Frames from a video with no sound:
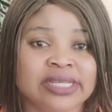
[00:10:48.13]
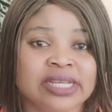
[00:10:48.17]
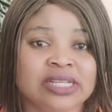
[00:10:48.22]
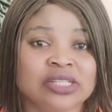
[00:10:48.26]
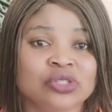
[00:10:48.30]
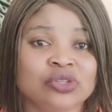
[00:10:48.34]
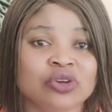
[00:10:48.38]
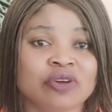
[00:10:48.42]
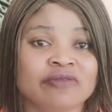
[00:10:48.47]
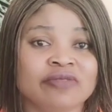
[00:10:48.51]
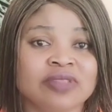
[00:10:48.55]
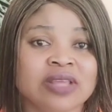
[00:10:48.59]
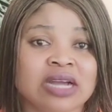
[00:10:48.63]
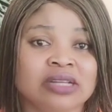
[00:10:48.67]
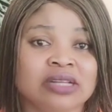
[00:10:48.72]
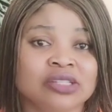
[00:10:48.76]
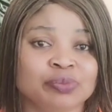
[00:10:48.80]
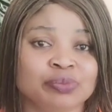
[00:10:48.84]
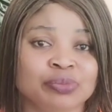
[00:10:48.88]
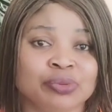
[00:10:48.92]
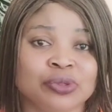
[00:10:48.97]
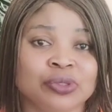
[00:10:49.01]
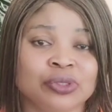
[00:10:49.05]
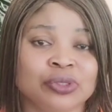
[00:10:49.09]
of
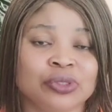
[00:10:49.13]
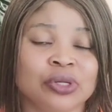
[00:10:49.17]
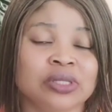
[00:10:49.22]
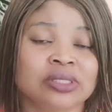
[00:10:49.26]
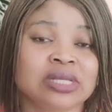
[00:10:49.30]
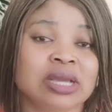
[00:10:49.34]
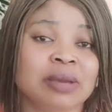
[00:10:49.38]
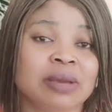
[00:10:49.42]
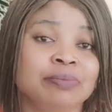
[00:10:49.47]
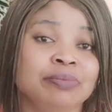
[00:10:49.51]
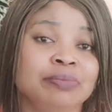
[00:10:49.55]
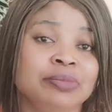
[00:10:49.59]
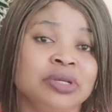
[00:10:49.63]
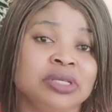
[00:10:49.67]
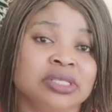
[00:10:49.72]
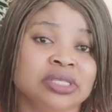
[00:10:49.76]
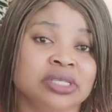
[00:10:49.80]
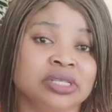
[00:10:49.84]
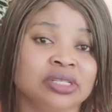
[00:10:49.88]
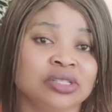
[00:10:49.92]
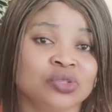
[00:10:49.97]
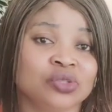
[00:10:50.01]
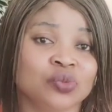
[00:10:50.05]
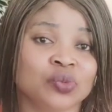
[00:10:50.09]
that product and mix
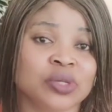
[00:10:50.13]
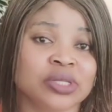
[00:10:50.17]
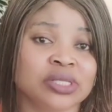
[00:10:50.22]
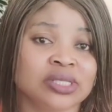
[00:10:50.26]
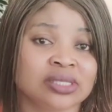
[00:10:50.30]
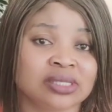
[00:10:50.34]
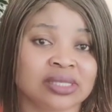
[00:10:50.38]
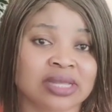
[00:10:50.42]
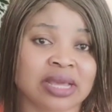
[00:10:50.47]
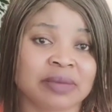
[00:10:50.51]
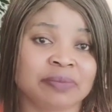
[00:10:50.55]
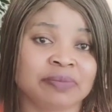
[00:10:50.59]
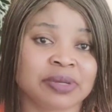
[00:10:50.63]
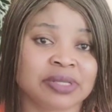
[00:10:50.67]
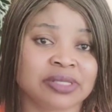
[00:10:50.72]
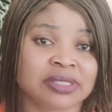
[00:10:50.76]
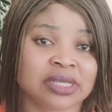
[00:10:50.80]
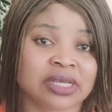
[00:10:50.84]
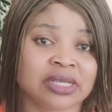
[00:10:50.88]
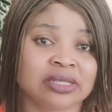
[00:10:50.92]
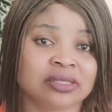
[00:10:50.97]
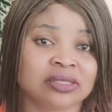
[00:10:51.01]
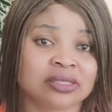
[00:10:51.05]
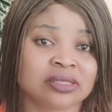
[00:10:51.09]
it with
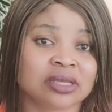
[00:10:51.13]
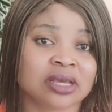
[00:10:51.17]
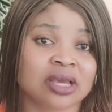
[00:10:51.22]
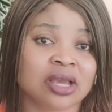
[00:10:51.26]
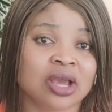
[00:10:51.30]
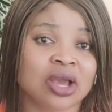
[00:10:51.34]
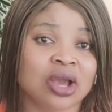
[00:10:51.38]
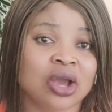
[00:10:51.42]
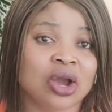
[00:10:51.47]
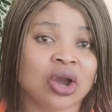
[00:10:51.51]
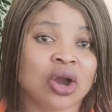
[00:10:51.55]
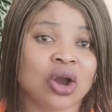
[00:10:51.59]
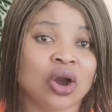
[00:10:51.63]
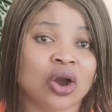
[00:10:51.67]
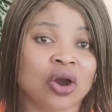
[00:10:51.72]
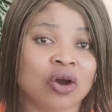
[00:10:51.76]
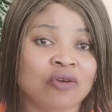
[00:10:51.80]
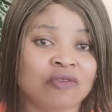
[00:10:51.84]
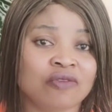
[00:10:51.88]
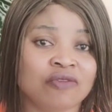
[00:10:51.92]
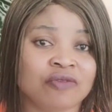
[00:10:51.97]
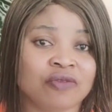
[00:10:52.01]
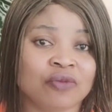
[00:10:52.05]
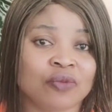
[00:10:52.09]
9%
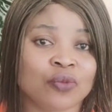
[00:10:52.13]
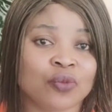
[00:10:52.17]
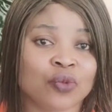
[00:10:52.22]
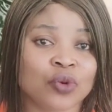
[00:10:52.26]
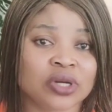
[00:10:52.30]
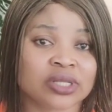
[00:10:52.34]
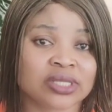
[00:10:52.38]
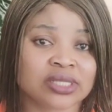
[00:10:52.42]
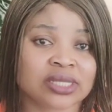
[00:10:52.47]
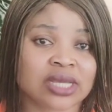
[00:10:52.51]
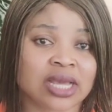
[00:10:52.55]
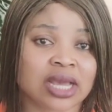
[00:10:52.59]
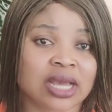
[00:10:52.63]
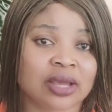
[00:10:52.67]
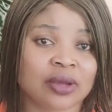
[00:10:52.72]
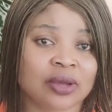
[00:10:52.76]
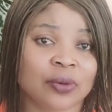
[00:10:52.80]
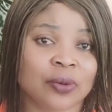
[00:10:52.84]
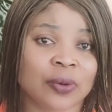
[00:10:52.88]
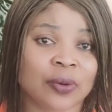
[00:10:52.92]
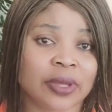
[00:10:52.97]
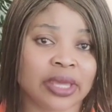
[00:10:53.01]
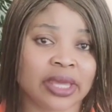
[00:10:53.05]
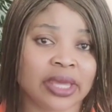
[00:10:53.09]
of water,
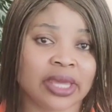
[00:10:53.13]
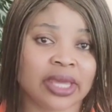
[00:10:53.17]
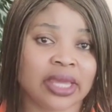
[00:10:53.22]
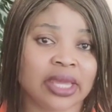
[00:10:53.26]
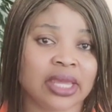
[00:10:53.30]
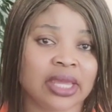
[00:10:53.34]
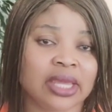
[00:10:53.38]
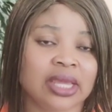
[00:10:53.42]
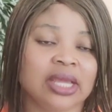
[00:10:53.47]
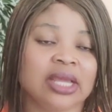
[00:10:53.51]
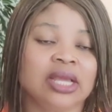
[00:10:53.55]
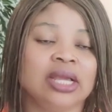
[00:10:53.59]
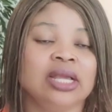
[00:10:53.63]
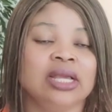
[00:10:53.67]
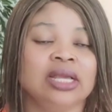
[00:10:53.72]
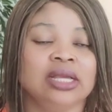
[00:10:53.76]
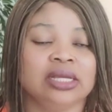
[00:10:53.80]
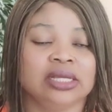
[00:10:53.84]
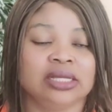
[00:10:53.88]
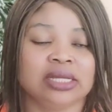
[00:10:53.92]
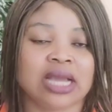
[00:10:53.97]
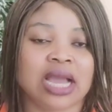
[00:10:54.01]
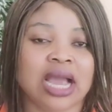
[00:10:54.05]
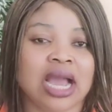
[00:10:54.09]
okay,
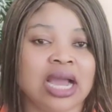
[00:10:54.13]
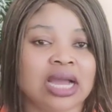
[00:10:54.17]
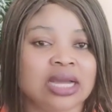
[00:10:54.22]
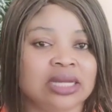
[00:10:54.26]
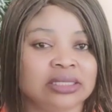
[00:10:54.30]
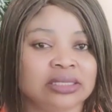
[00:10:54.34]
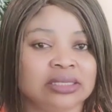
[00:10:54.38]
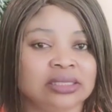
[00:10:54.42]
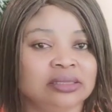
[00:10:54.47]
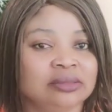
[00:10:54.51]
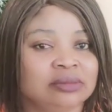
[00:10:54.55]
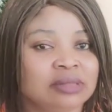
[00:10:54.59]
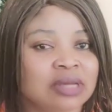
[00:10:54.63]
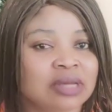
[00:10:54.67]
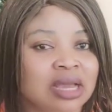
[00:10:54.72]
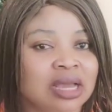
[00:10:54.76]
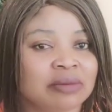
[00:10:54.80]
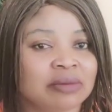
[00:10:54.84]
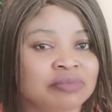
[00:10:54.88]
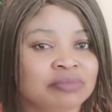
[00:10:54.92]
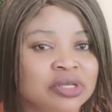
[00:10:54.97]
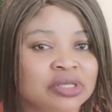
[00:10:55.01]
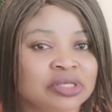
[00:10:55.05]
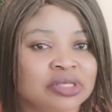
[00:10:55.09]
and
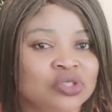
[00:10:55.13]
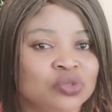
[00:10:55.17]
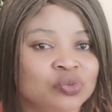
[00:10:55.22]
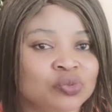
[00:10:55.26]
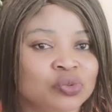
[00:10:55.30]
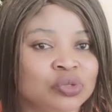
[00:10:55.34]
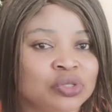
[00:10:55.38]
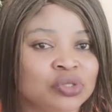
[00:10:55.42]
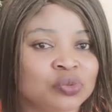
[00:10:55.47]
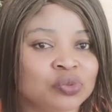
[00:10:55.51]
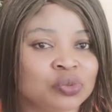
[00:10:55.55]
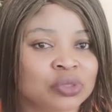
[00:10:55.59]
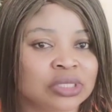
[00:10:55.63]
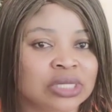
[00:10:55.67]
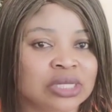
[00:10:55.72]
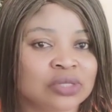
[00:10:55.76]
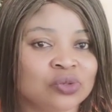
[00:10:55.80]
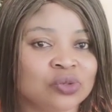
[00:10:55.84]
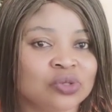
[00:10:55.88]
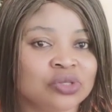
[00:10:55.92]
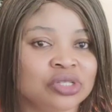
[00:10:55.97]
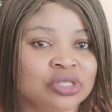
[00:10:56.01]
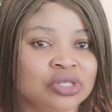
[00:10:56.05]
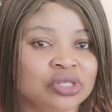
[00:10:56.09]
mix it with water
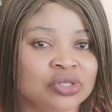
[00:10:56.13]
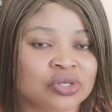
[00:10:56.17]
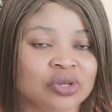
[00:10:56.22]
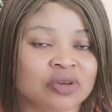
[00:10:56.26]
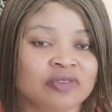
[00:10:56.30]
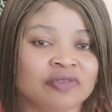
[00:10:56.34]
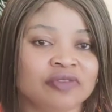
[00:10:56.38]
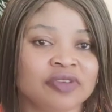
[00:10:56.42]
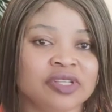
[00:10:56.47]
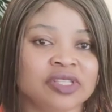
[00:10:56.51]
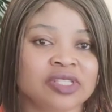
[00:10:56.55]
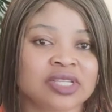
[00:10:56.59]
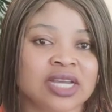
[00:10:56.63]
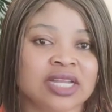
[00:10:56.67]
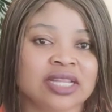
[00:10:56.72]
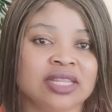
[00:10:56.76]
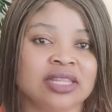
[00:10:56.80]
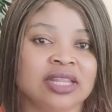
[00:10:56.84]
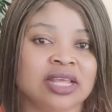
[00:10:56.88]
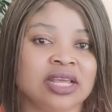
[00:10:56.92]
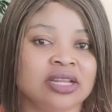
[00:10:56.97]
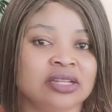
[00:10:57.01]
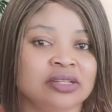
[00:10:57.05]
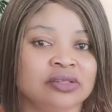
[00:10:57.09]
to dissolve it, and
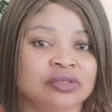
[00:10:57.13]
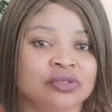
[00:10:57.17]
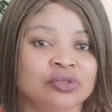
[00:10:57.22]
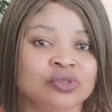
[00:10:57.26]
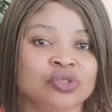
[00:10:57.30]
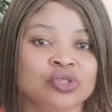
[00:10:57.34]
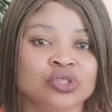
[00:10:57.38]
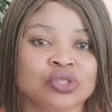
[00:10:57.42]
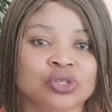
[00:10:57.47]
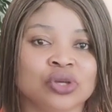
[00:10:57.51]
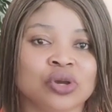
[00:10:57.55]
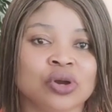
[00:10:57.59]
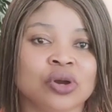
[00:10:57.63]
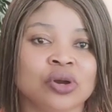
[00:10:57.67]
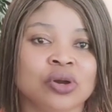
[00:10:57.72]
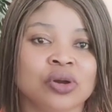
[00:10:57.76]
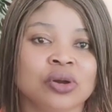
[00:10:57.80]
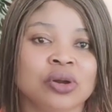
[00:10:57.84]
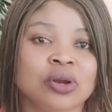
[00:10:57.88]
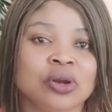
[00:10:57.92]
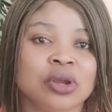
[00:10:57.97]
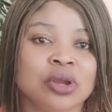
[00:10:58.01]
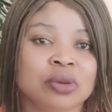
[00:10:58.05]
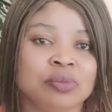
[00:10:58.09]
then use your
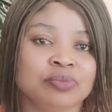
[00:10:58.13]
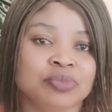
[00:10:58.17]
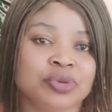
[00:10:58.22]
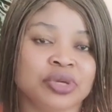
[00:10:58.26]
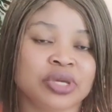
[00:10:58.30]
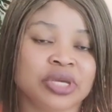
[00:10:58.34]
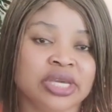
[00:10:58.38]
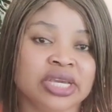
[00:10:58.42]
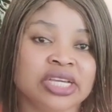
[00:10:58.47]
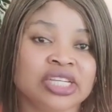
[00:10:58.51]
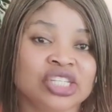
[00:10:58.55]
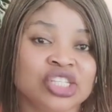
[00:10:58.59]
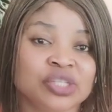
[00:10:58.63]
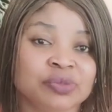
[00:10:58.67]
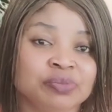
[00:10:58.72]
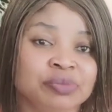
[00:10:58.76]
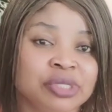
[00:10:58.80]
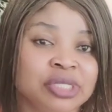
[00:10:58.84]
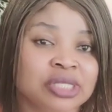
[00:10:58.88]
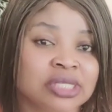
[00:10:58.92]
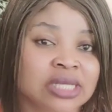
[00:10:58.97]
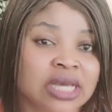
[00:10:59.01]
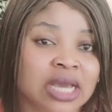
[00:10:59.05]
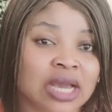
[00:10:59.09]
pH
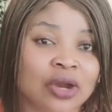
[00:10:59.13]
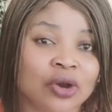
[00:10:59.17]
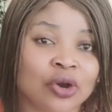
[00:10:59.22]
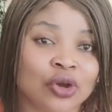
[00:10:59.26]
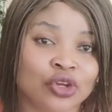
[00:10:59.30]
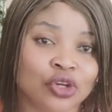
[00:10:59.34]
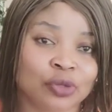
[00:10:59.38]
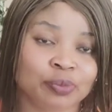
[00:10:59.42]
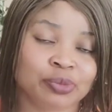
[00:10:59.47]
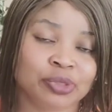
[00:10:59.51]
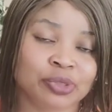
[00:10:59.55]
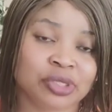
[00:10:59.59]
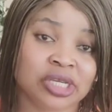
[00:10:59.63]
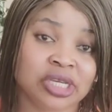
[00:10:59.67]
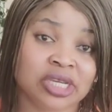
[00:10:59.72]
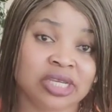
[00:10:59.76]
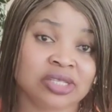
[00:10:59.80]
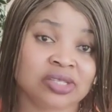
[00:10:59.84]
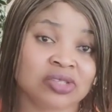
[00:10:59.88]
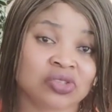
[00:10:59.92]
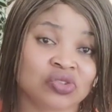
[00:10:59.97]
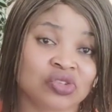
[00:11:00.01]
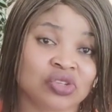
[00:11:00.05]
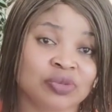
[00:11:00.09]
meter or your pH
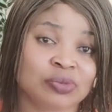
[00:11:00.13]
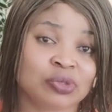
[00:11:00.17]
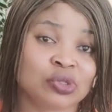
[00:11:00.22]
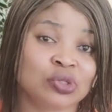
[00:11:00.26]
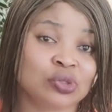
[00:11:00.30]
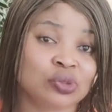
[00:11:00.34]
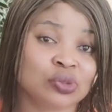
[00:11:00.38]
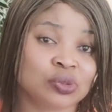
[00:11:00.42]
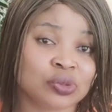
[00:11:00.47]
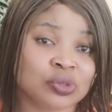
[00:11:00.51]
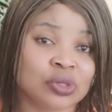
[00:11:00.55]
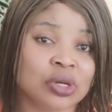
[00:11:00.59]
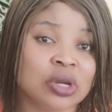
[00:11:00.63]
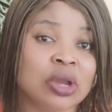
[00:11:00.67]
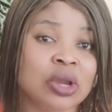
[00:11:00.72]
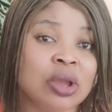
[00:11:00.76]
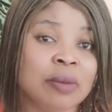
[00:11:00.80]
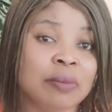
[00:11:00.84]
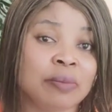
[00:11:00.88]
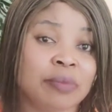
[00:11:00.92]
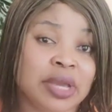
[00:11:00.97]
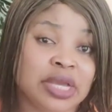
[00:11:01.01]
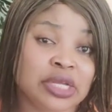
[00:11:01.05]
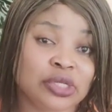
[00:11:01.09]
strip to
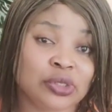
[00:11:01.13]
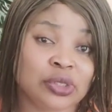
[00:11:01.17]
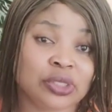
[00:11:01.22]
measure